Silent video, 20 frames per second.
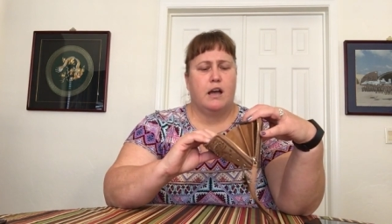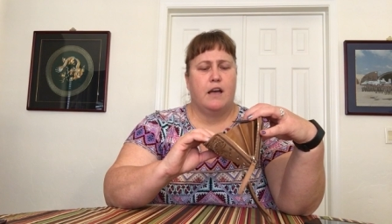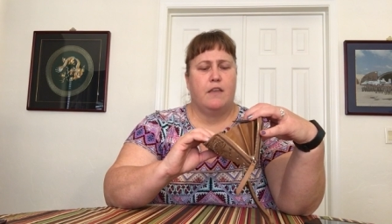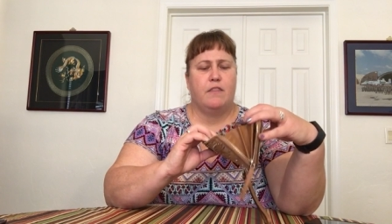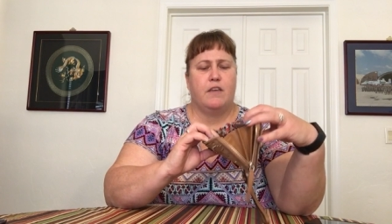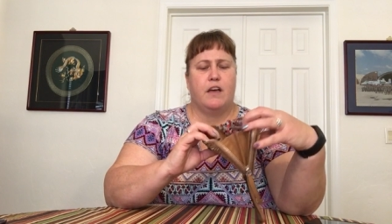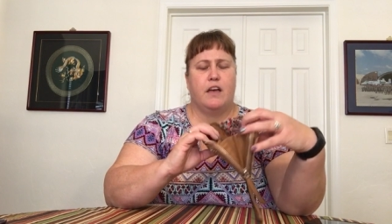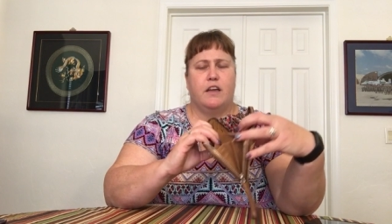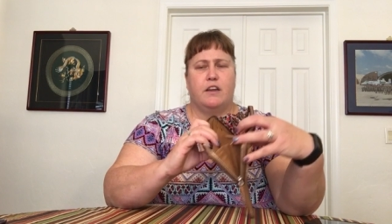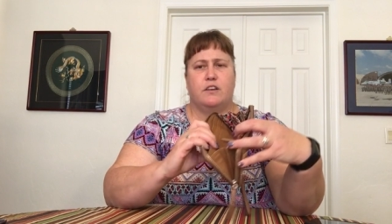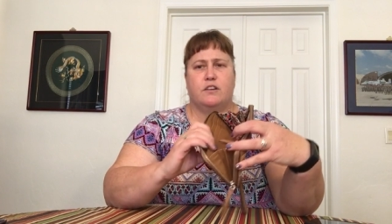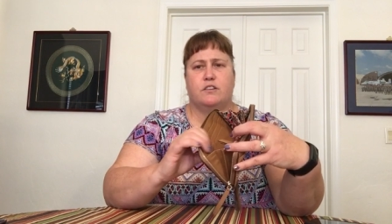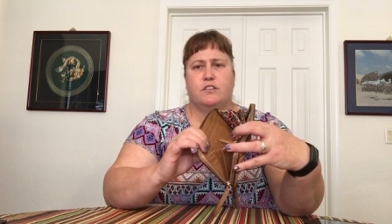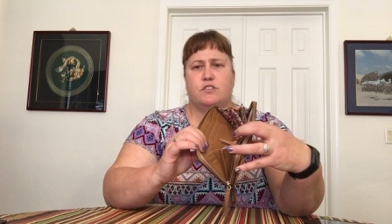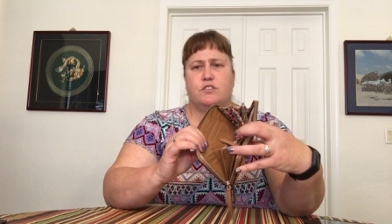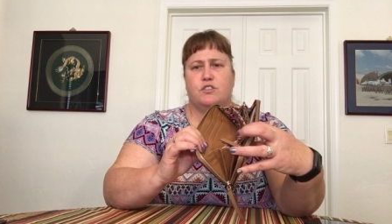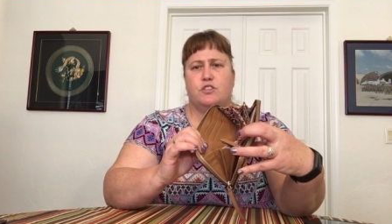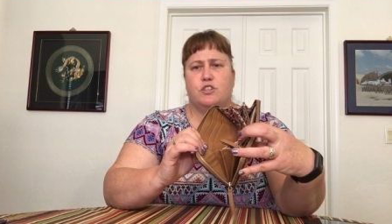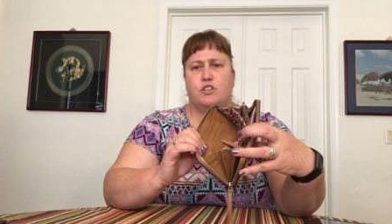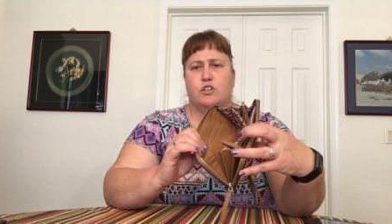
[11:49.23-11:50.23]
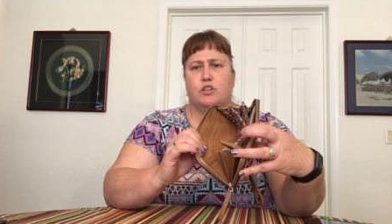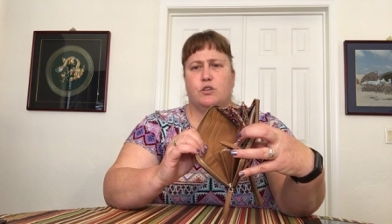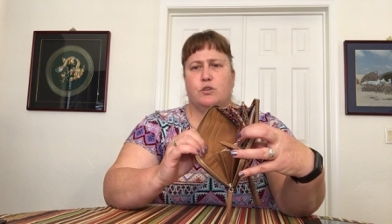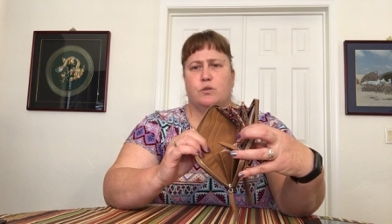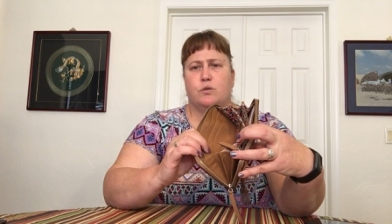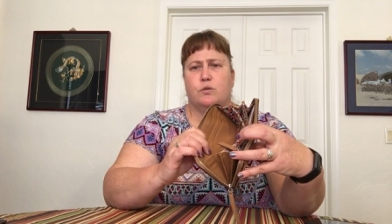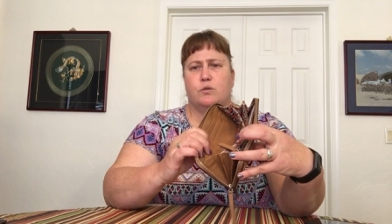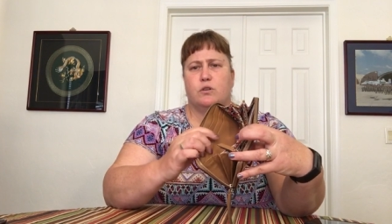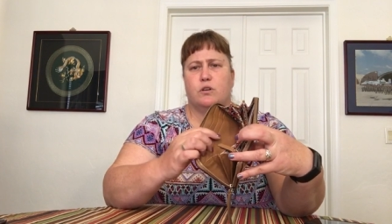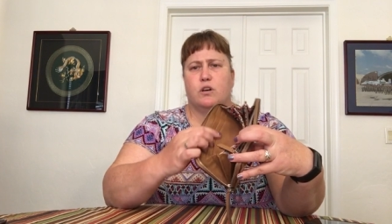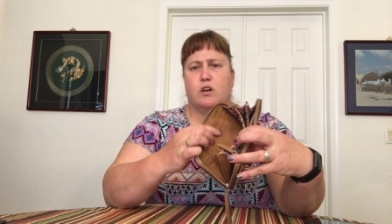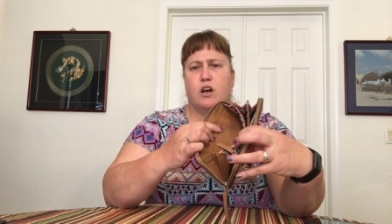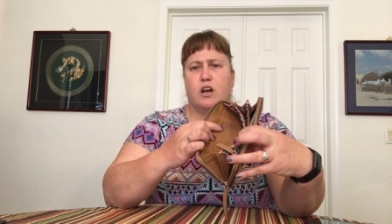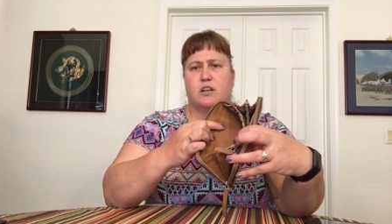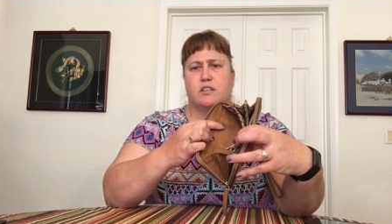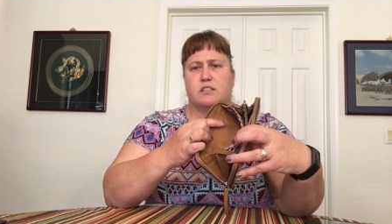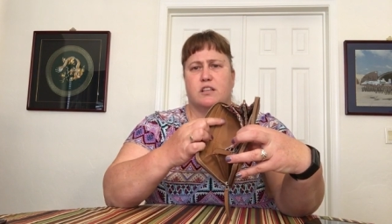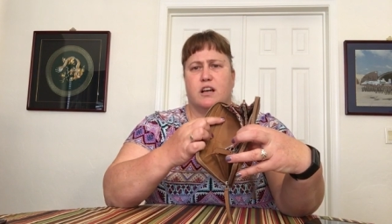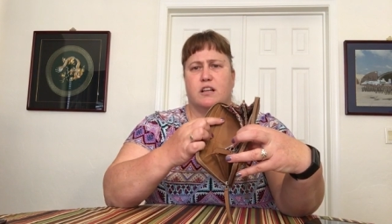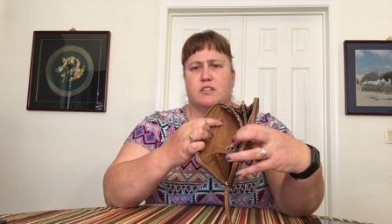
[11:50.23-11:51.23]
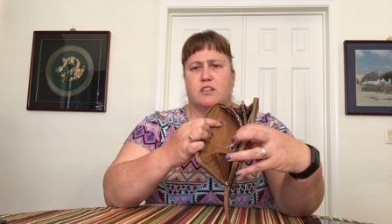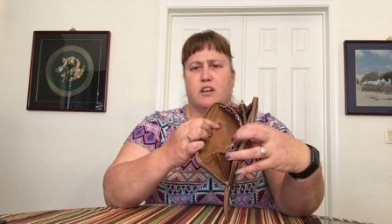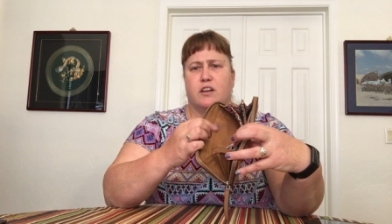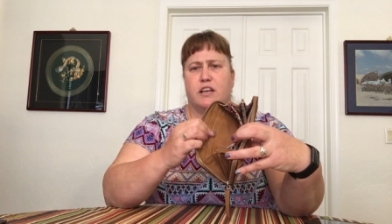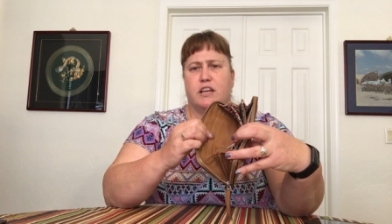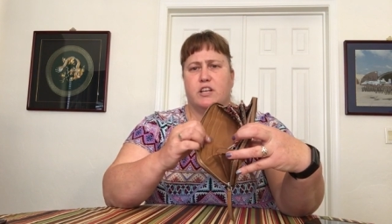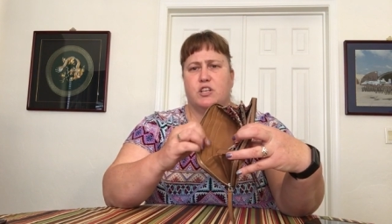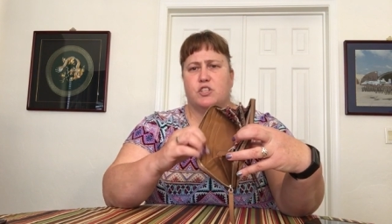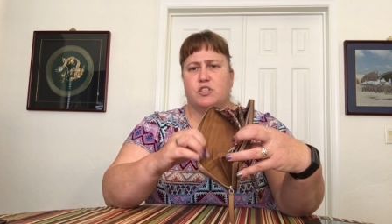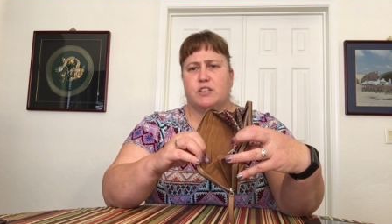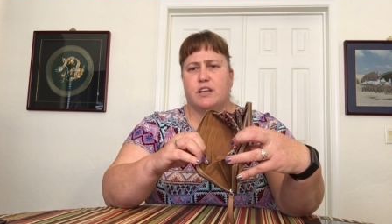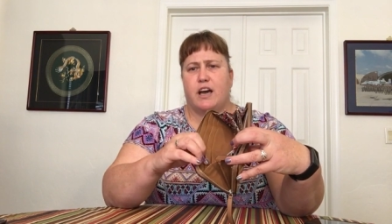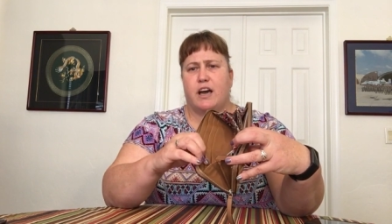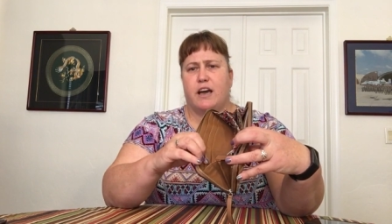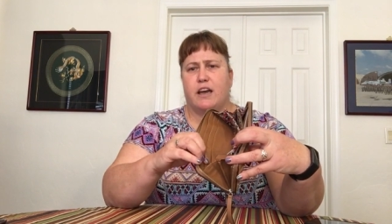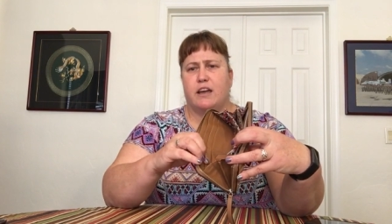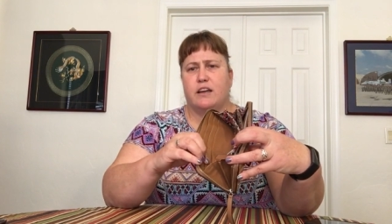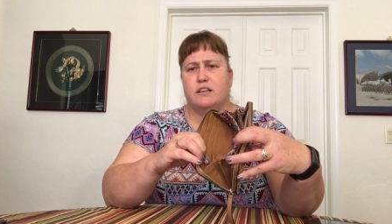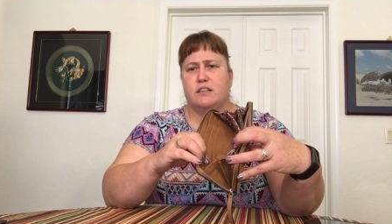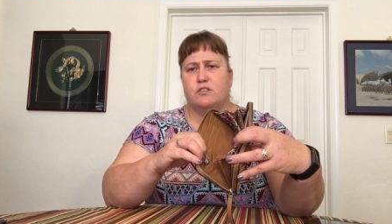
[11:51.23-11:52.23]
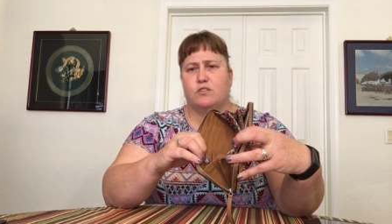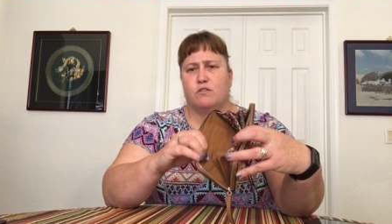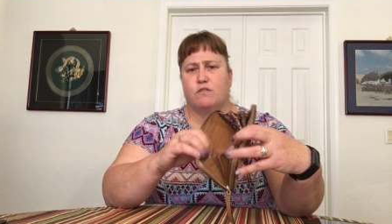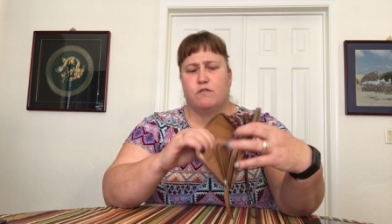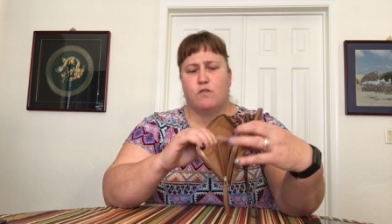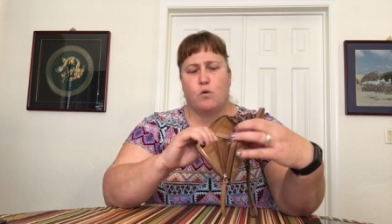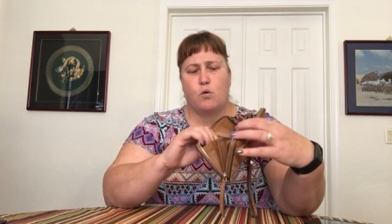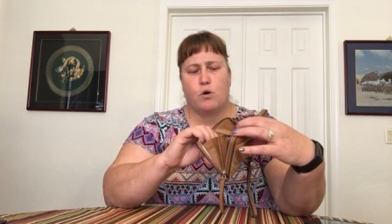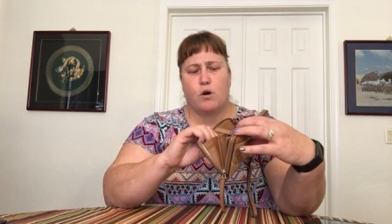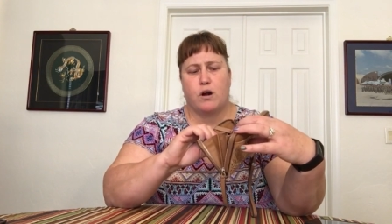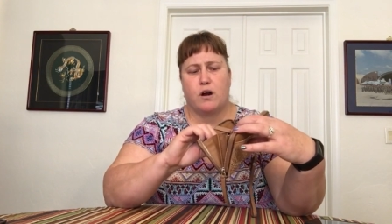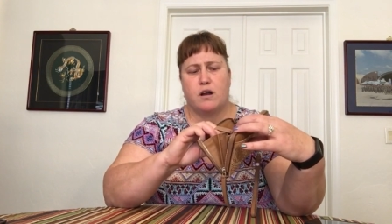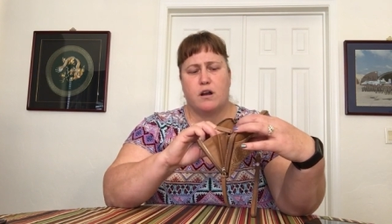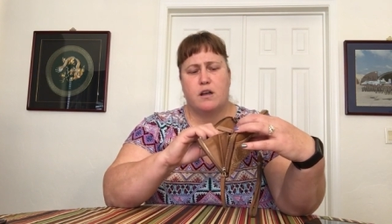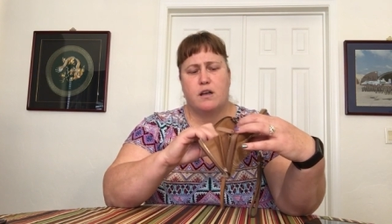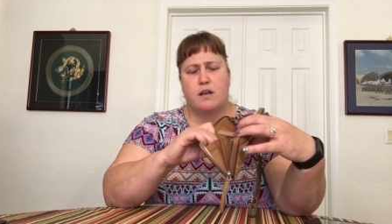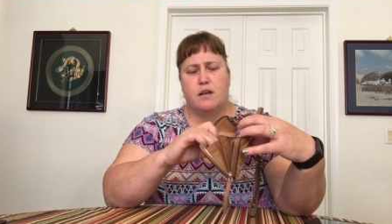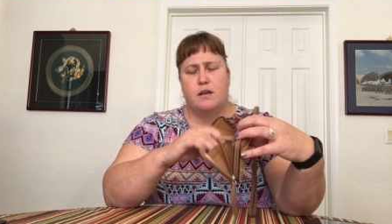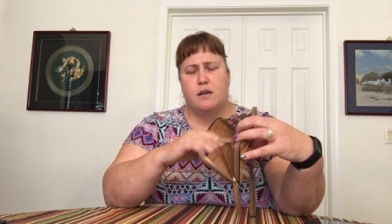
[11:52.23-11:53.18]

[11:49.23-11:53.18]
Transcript: and then two card slots on each side, so four